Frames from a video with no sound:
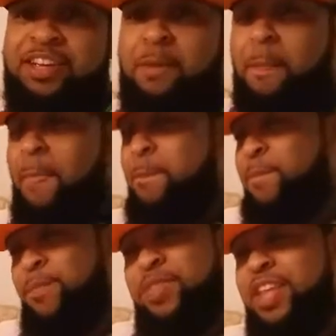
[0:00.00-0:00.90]
Cam Newton's
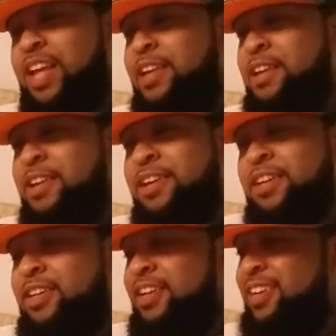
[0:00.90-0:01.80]
MVP.
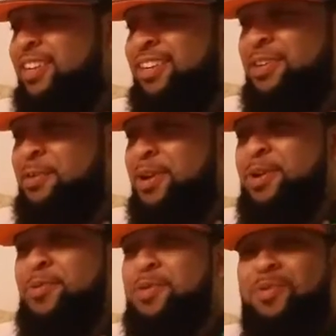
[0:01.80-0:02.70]
Patriots.
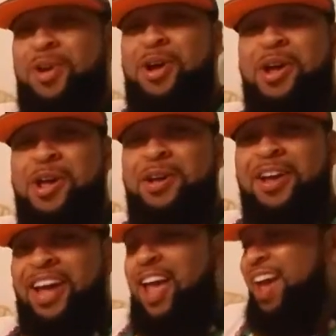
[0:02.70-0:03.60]
Downvote
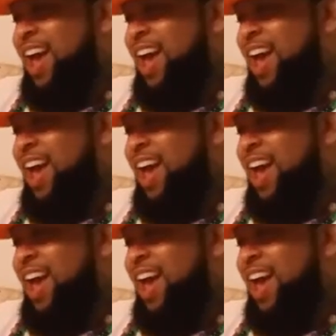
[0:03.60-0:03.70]
Patriots.